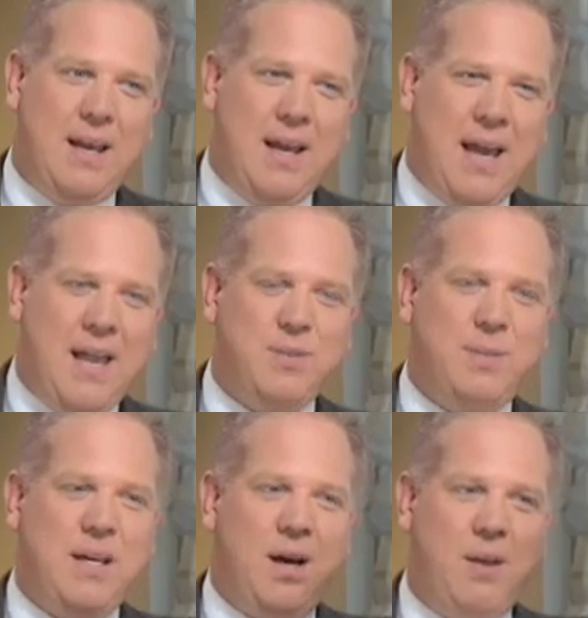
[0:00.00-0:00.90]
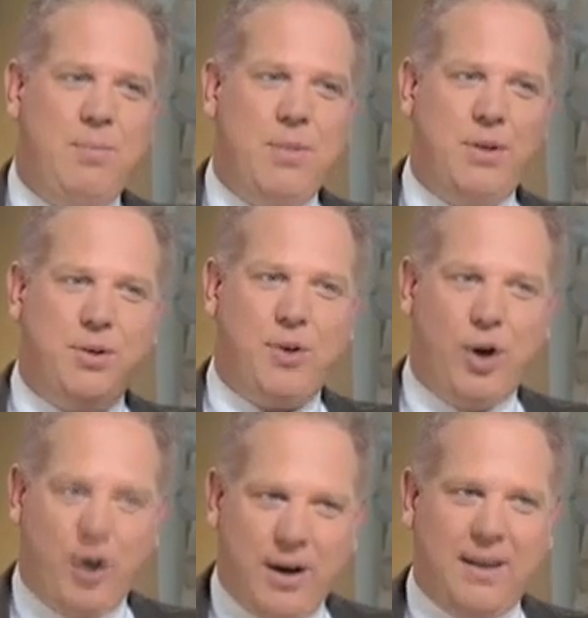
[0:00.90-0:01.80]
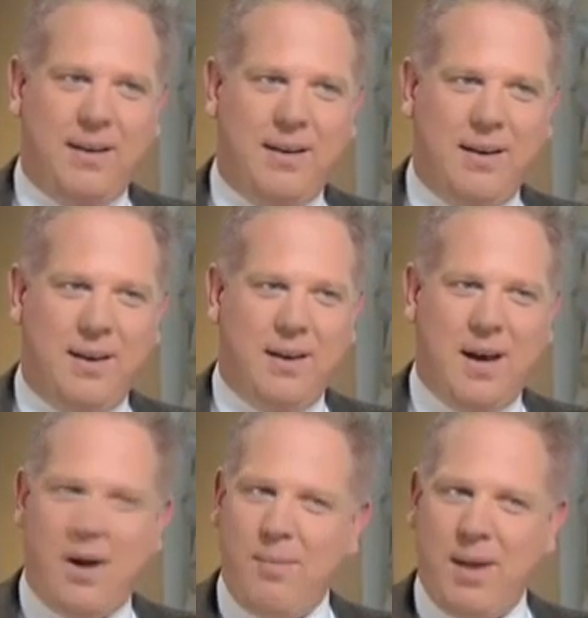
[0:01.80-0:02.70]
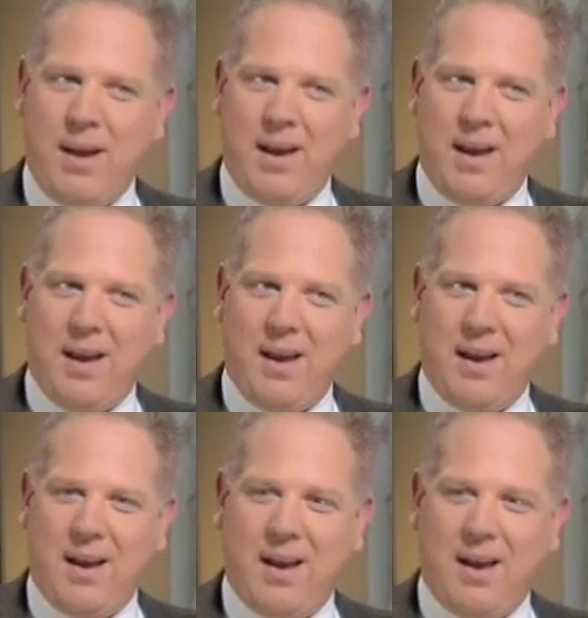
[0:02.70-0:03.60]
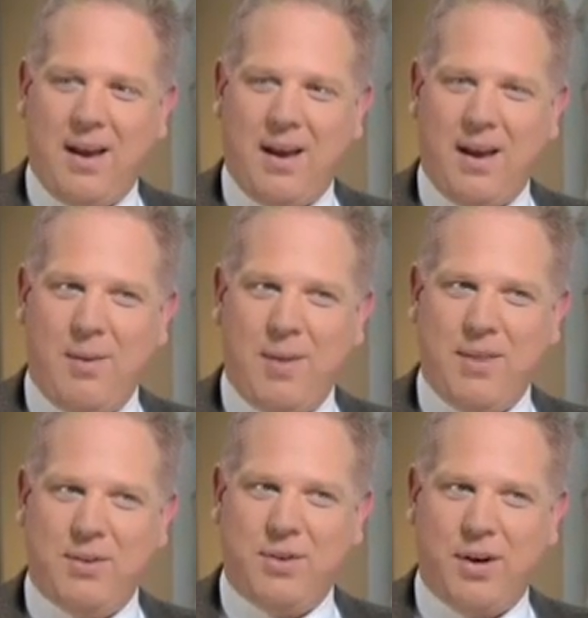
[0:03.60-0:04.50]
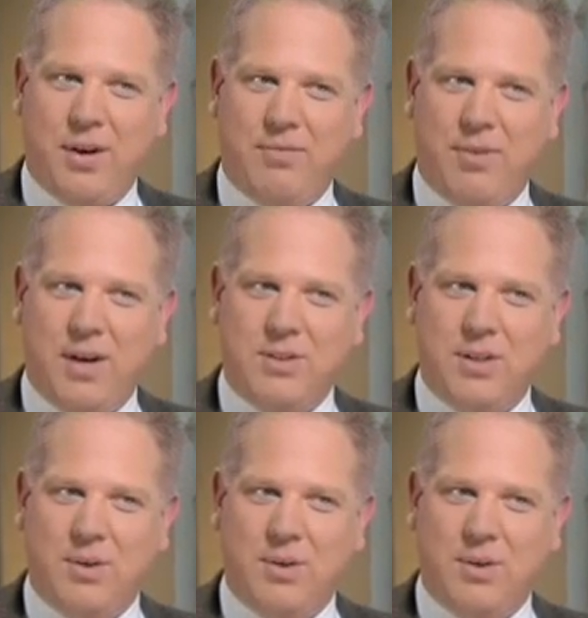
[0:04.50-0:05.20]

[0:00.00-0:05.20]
has become the target? How am I the target for asking